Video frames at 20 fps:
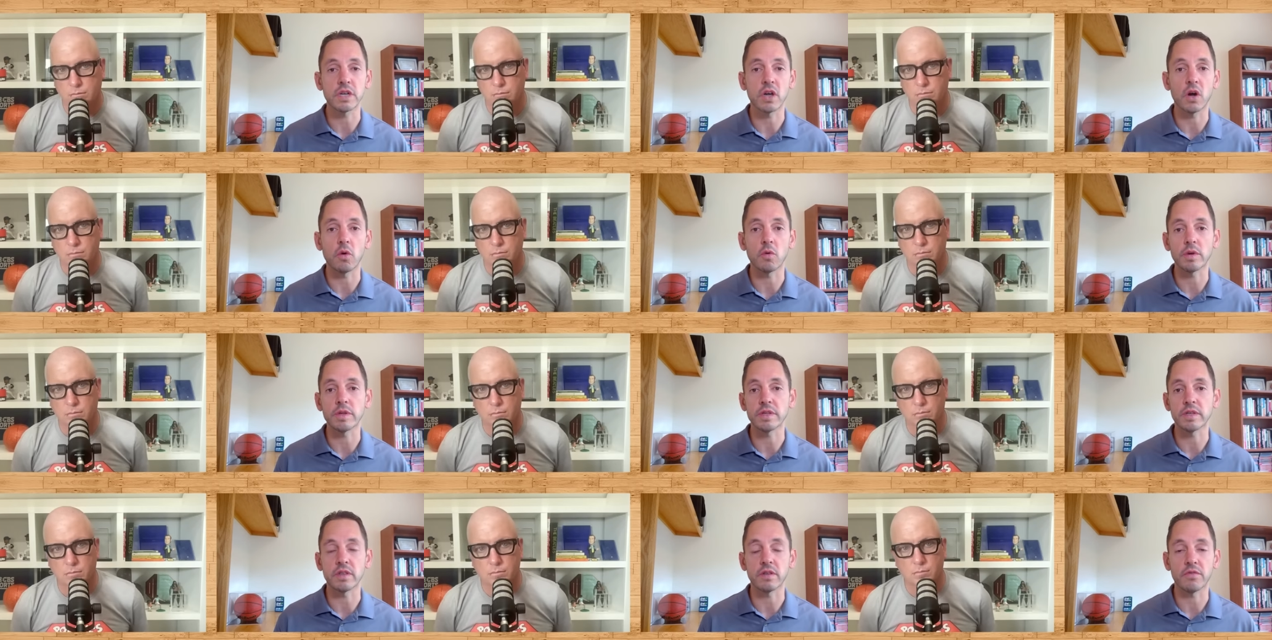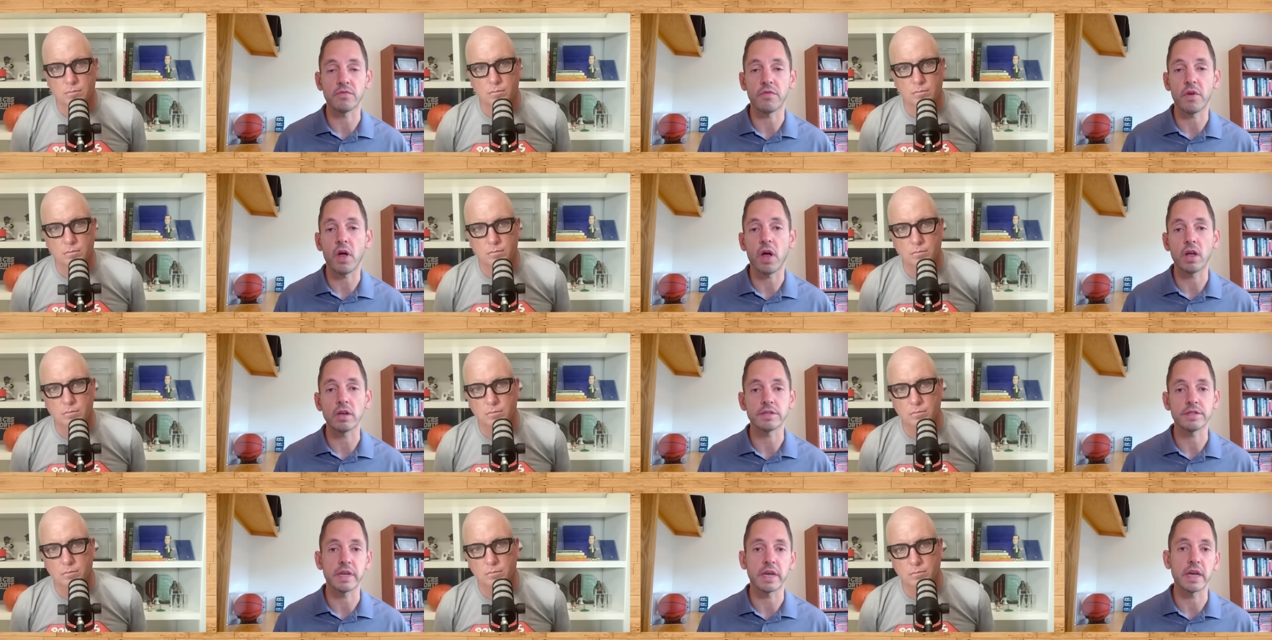Speaker 1: that go into the
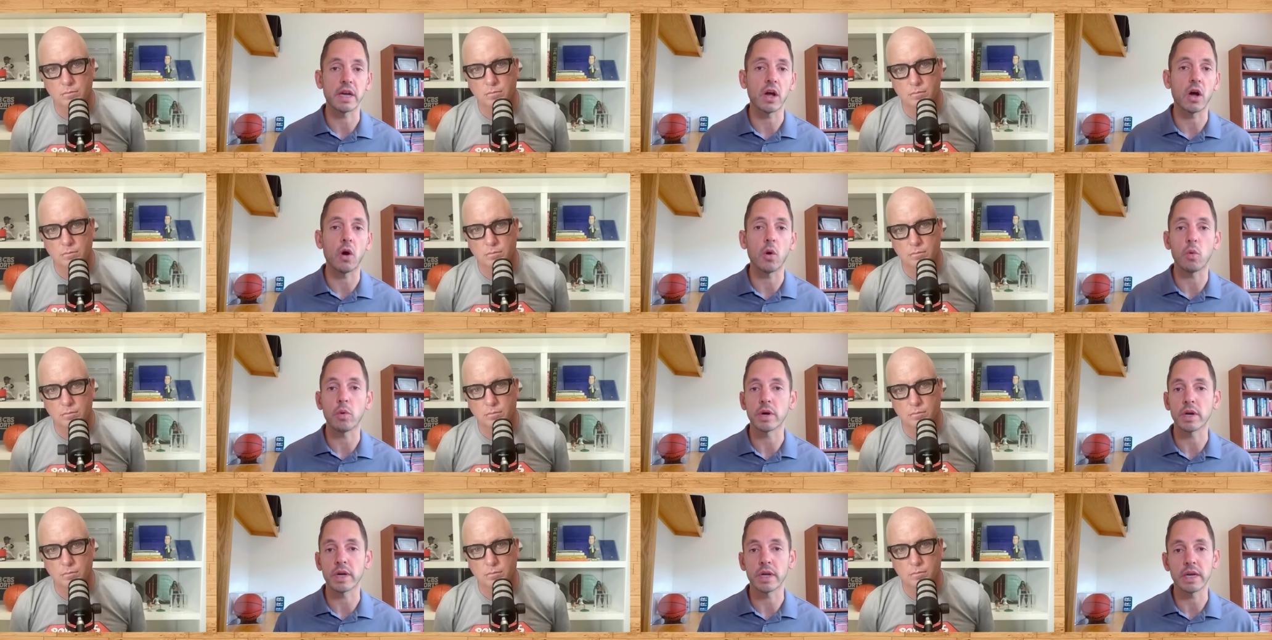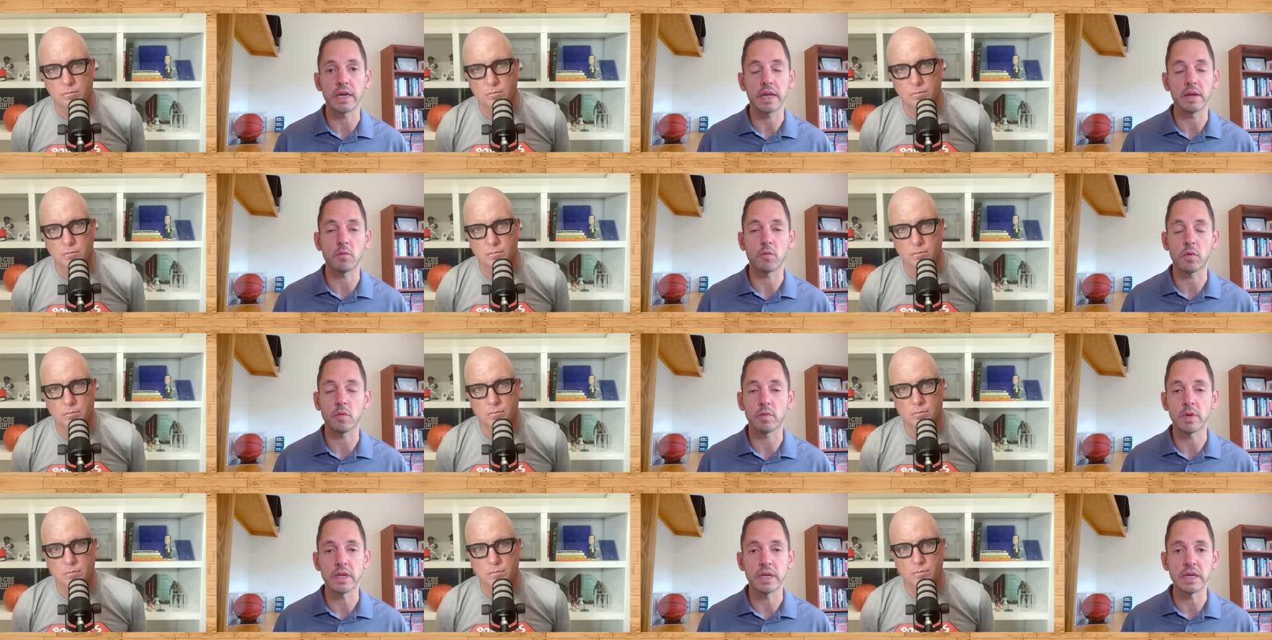fall saying, oh, we're going to get
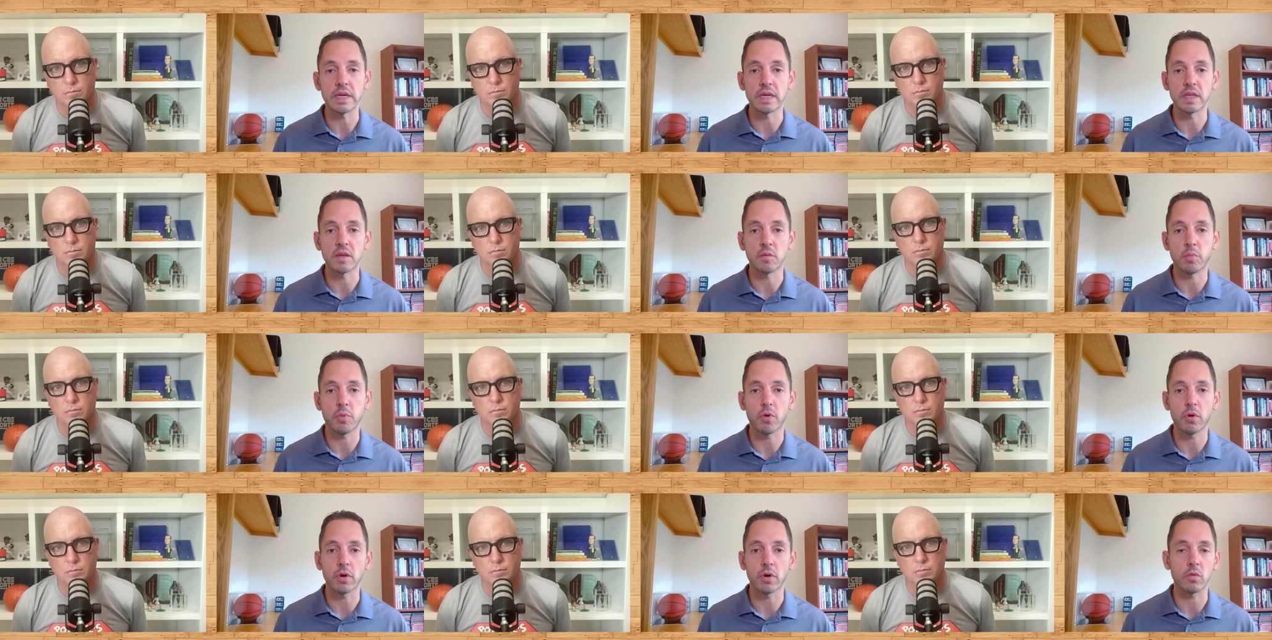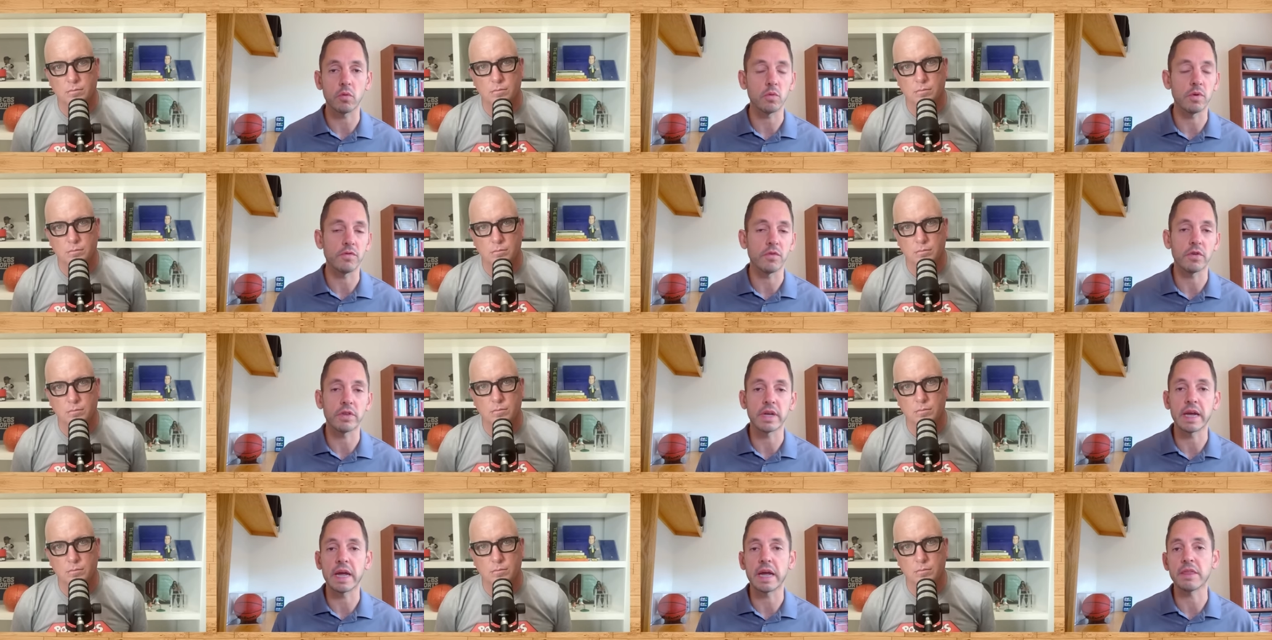what we need in the portal. We've
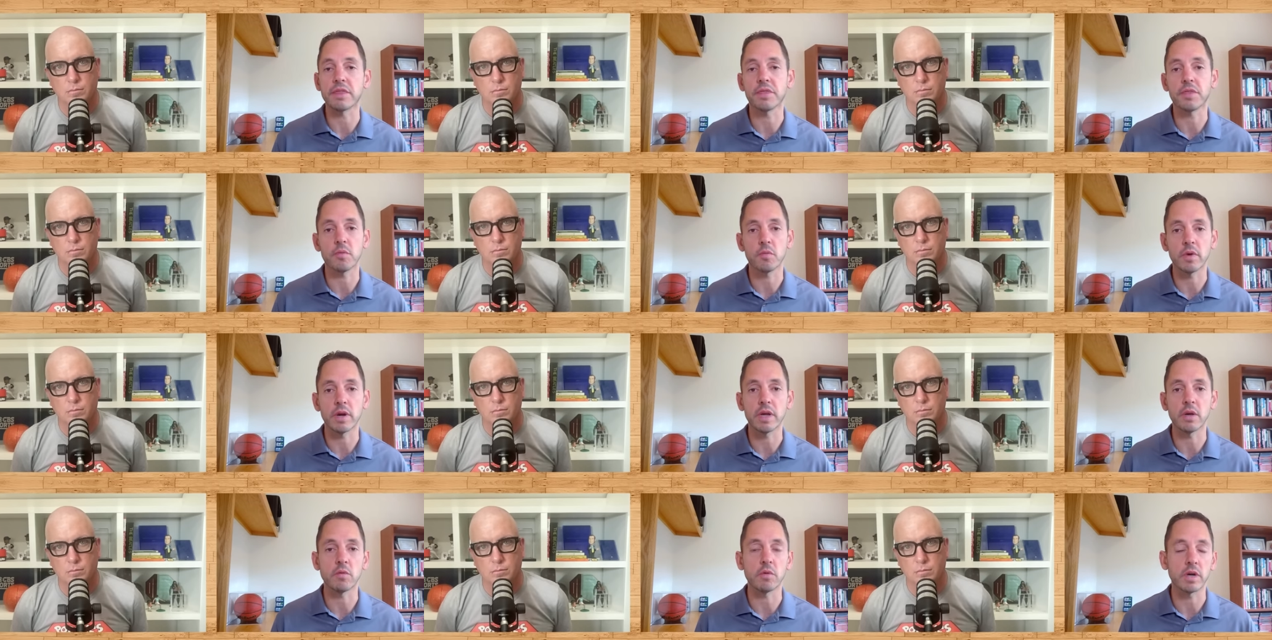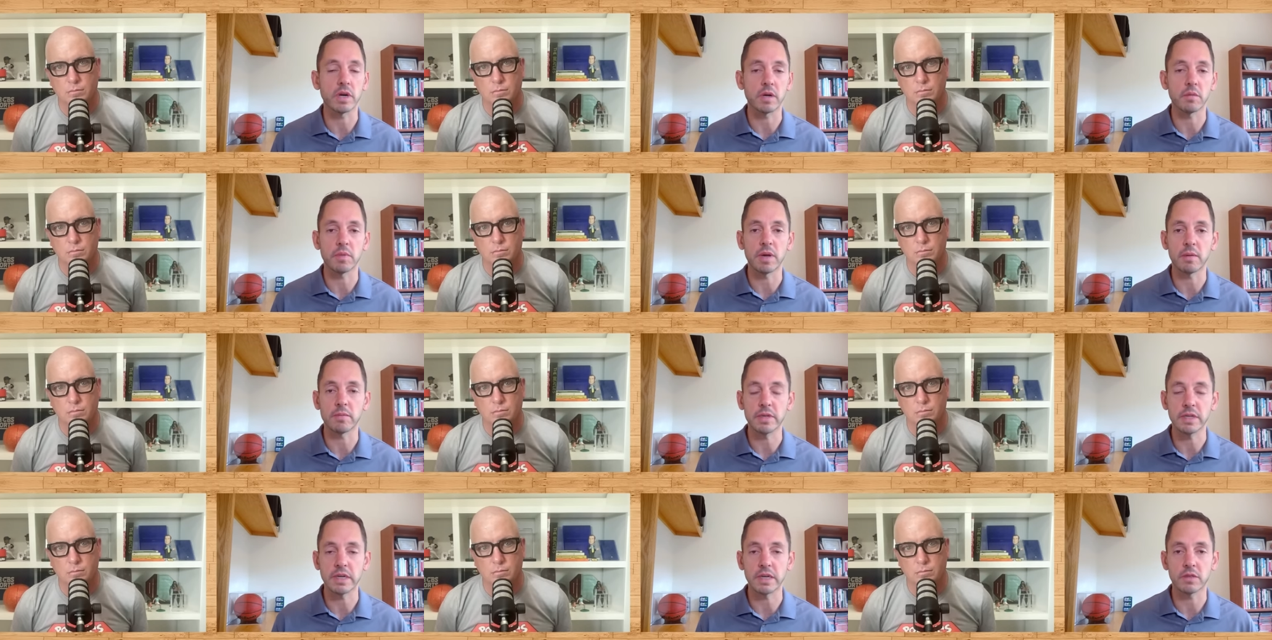only got three. We're going to be
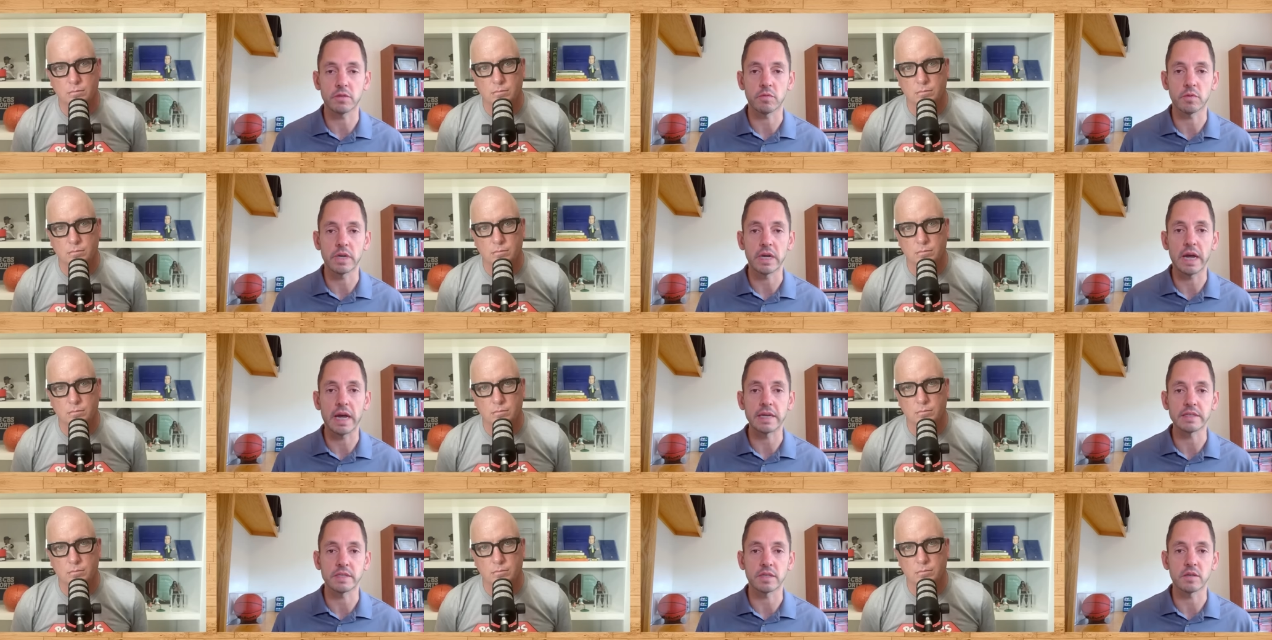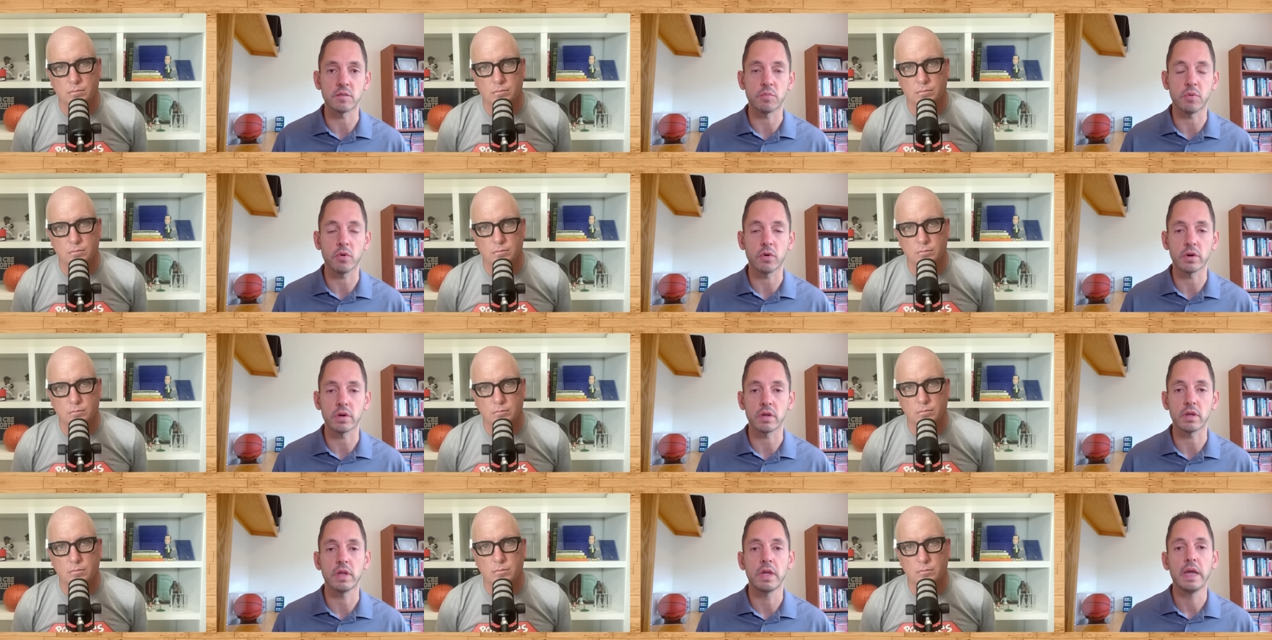able to get three guys in the
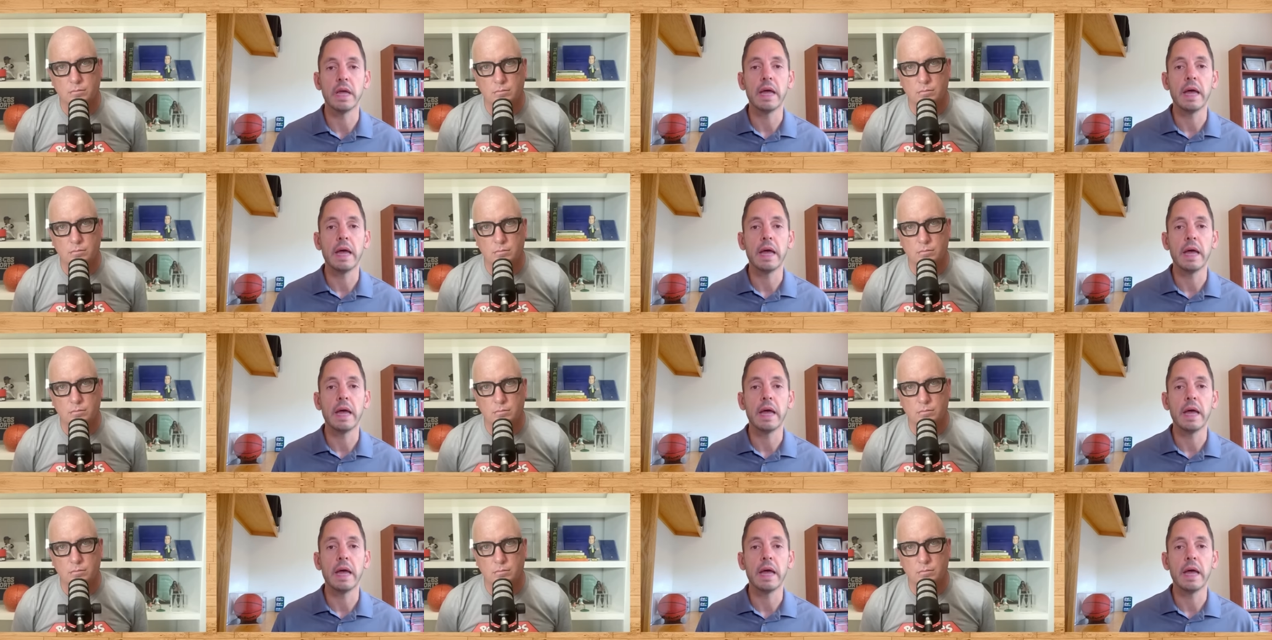portal.